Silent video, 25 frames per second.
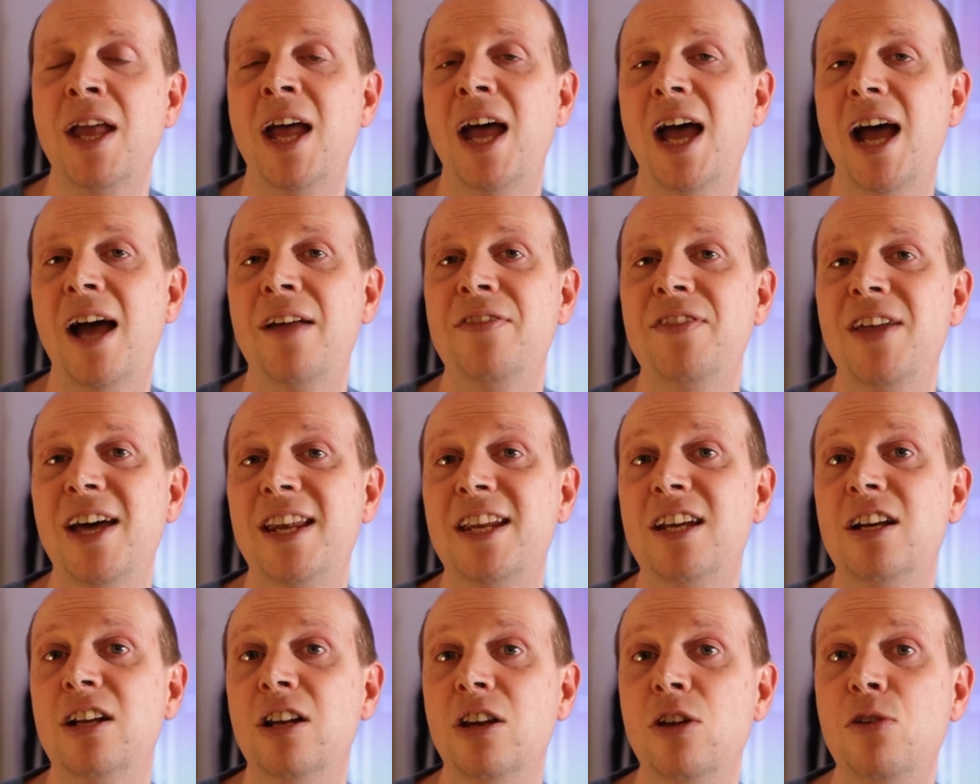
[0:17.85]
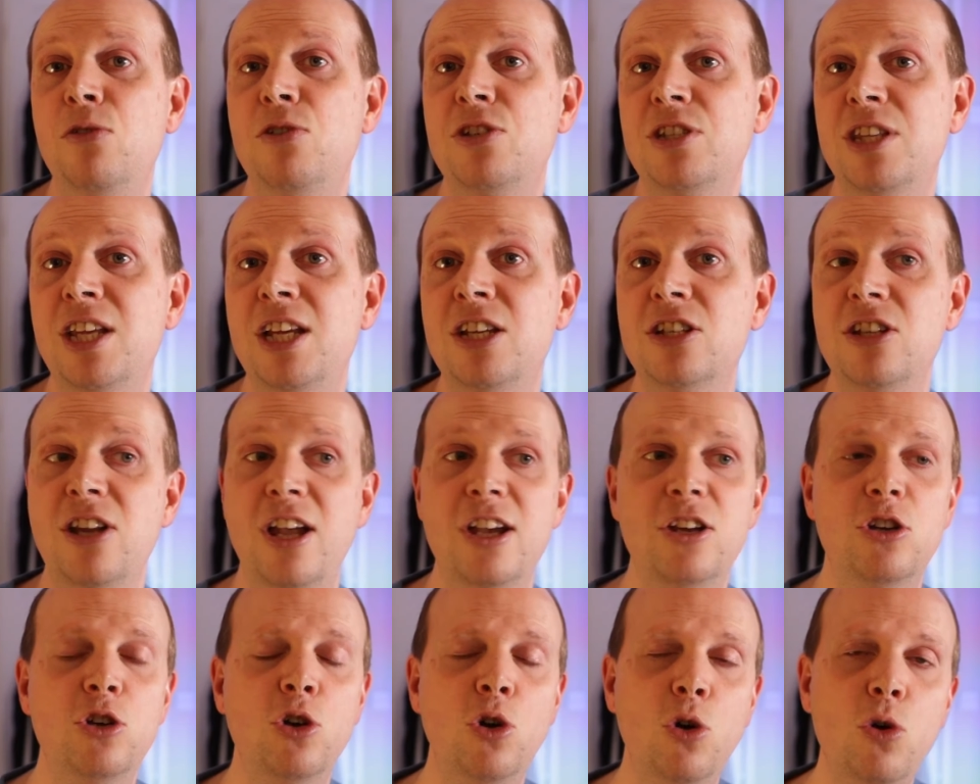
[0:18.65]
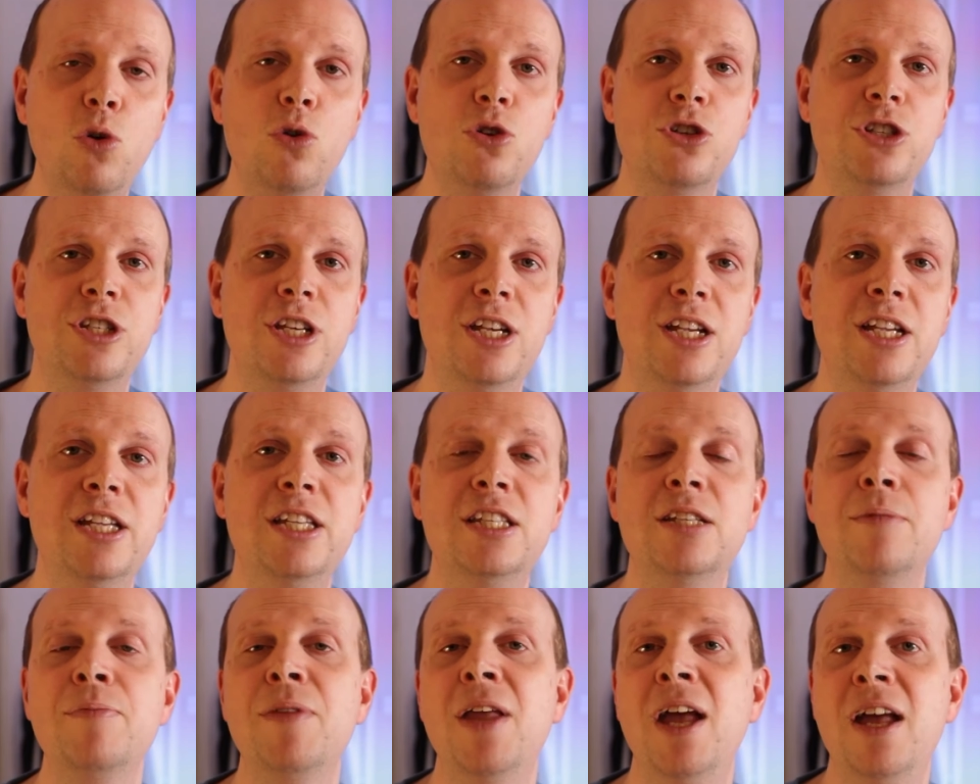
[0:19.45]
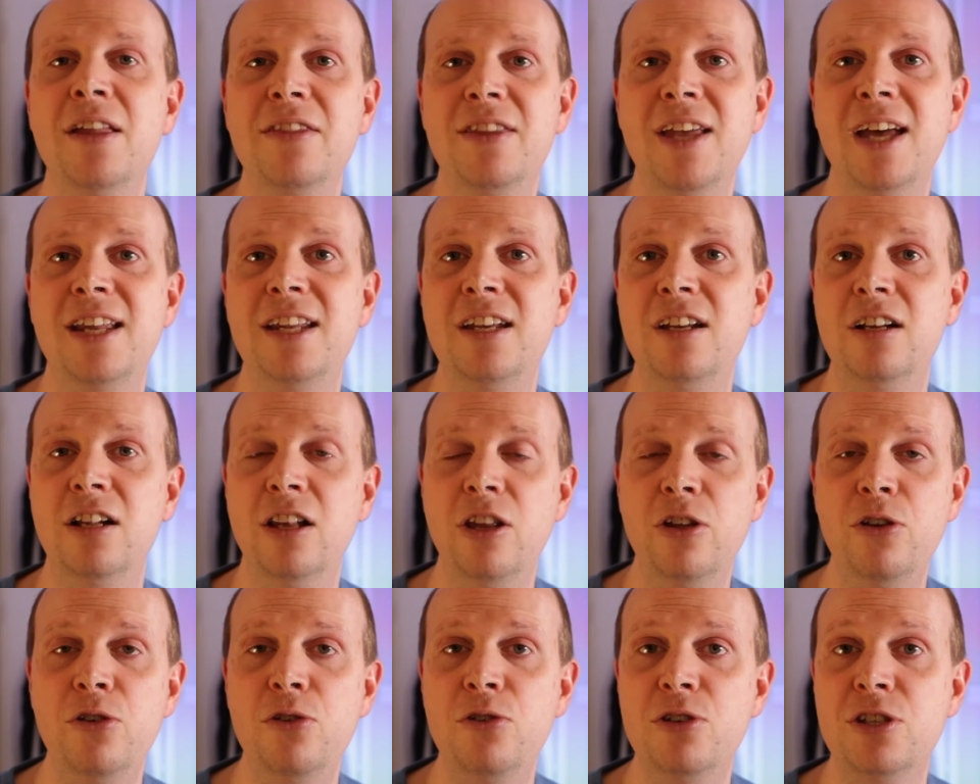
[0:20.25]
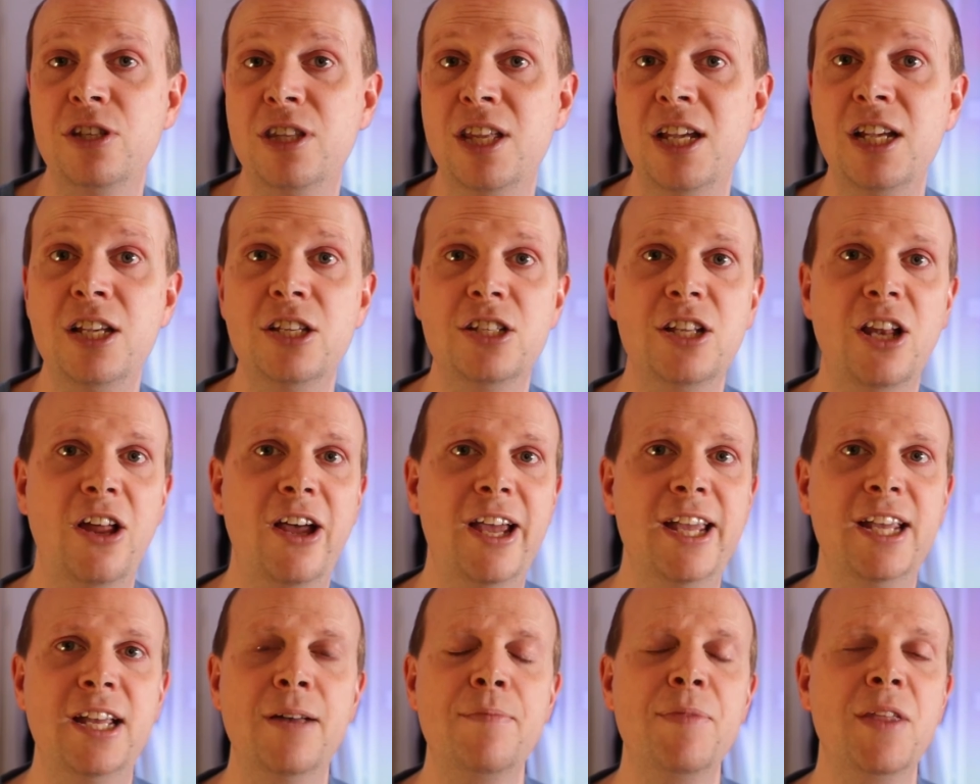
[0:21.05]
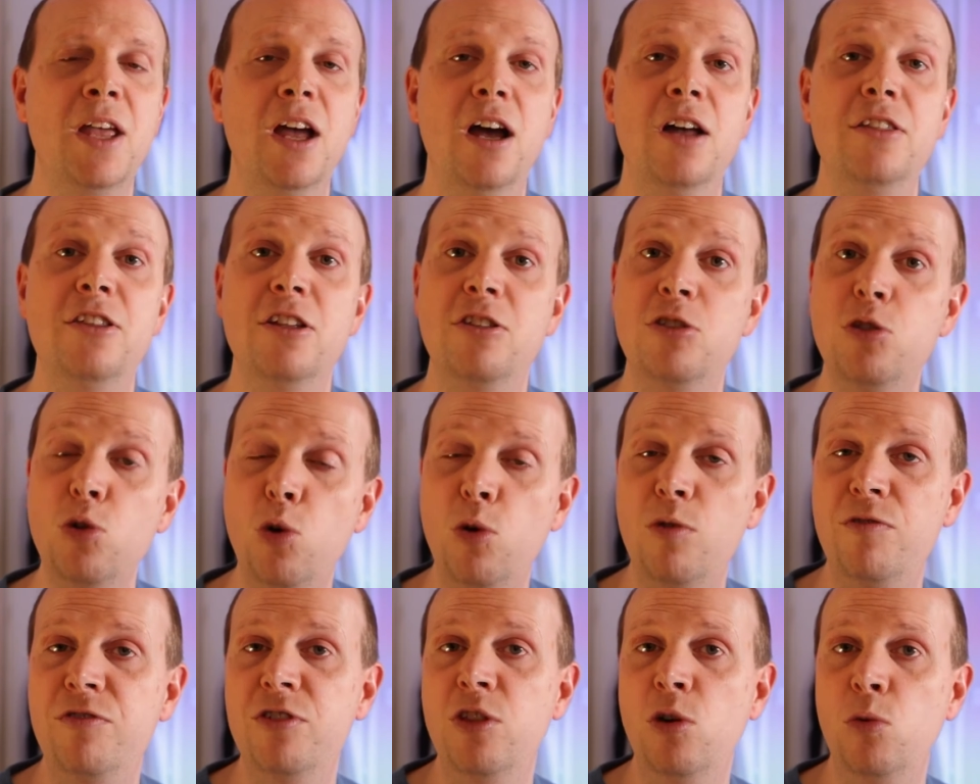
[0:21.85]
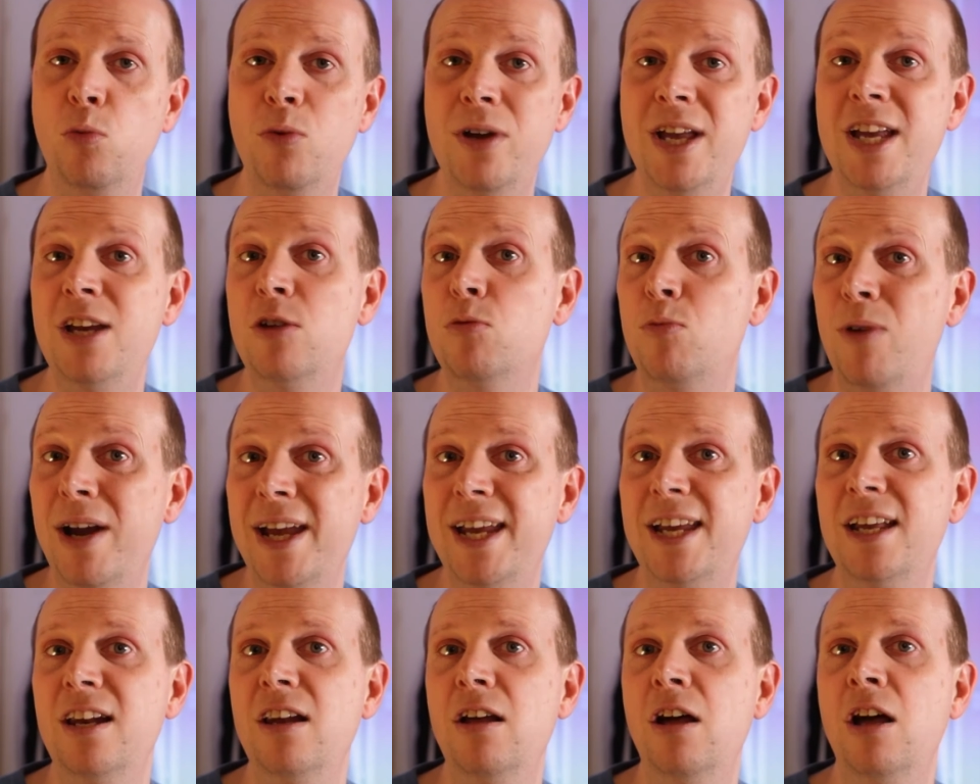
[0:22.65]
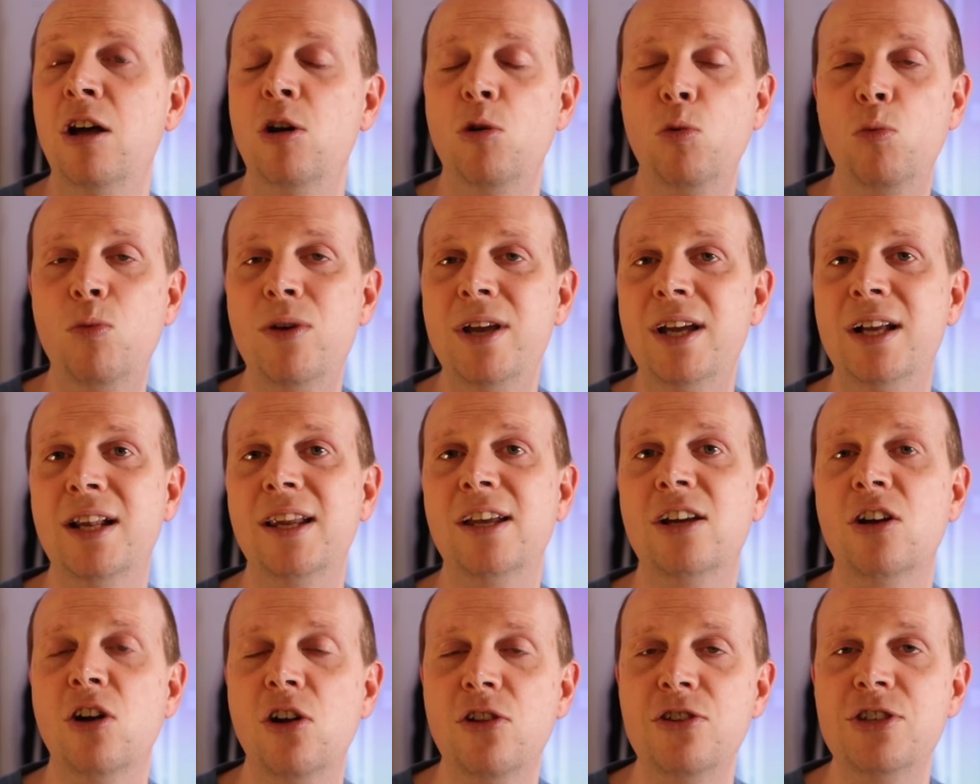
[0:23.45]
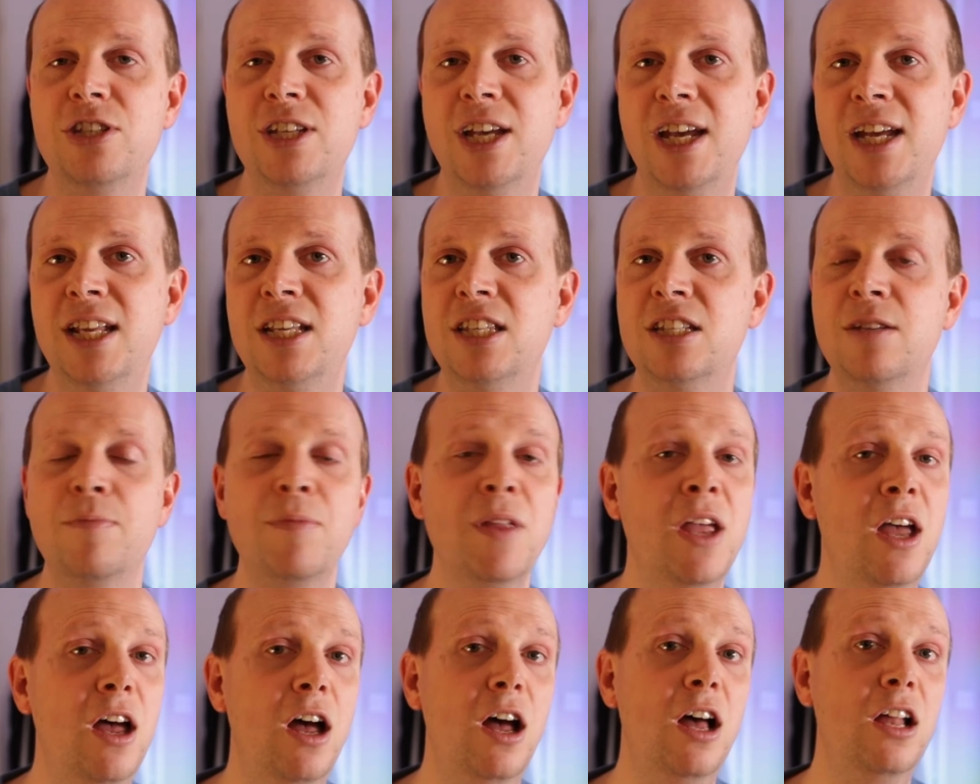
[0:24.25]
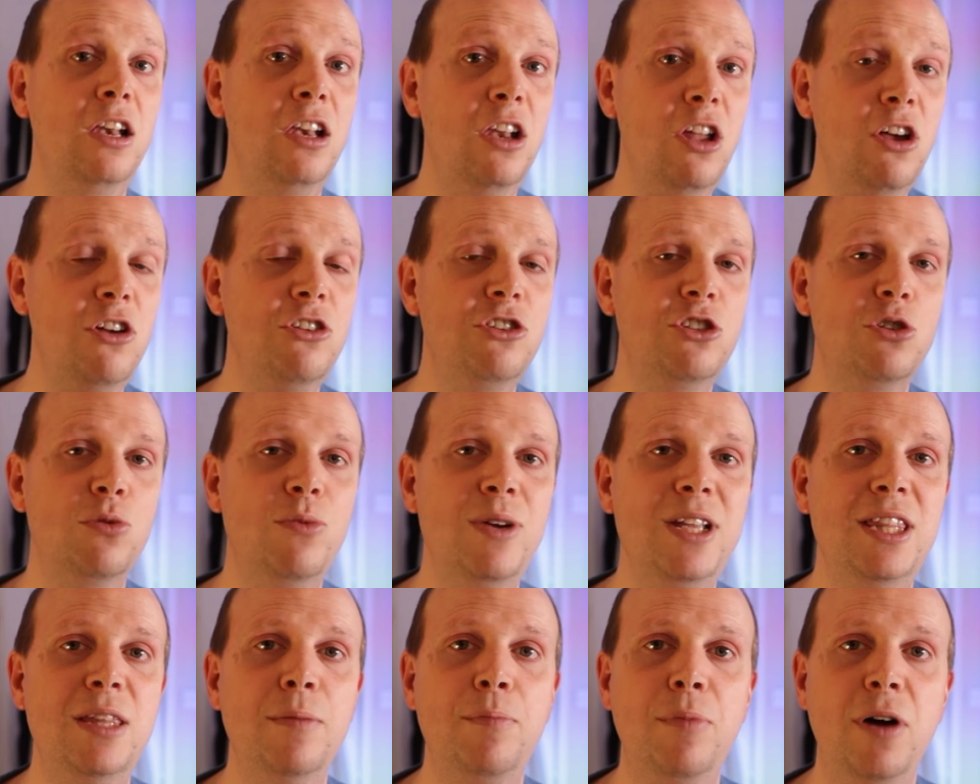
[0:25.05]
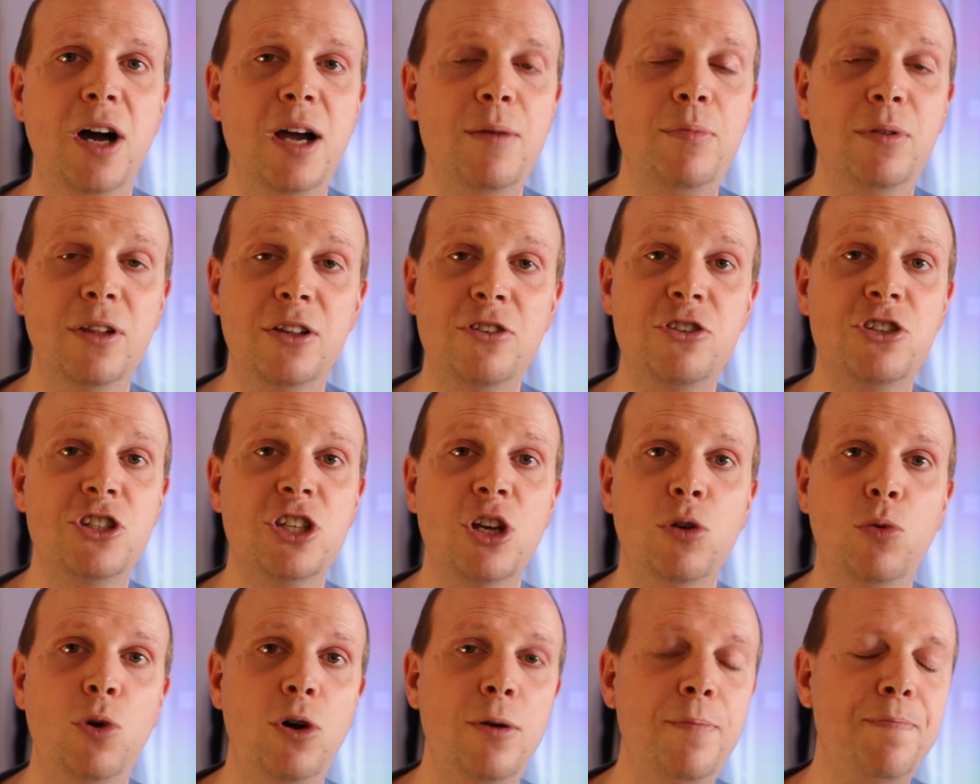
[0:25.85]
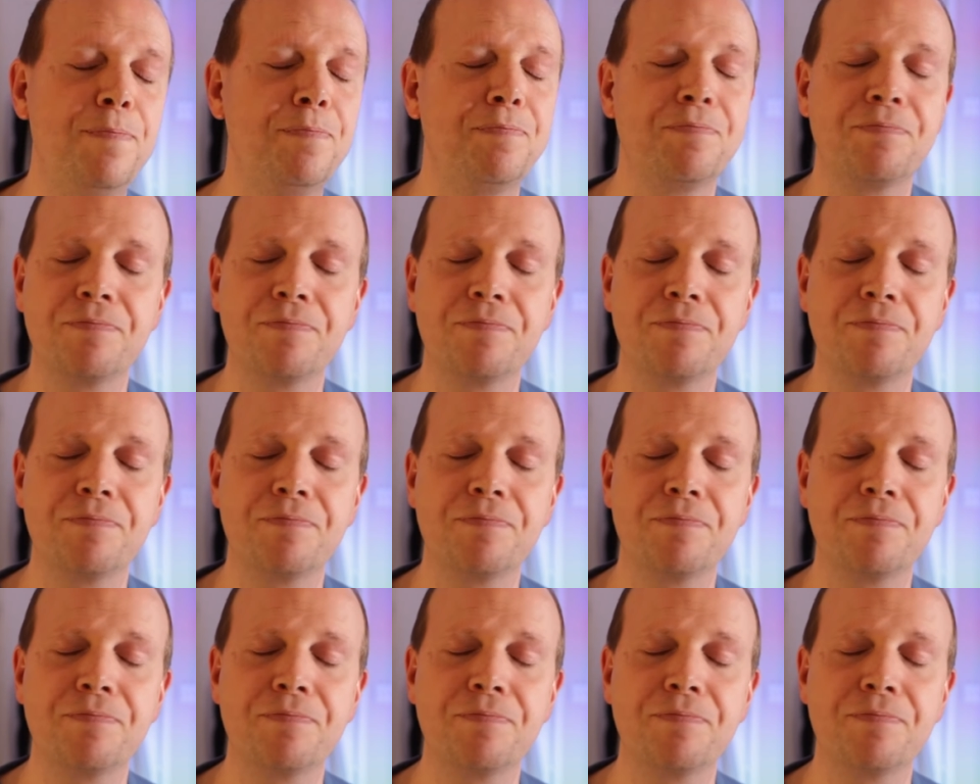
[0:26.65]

And that includes things like courses, that includes things like the thought for the week, regular weekly content, learn to read the Bible and so on.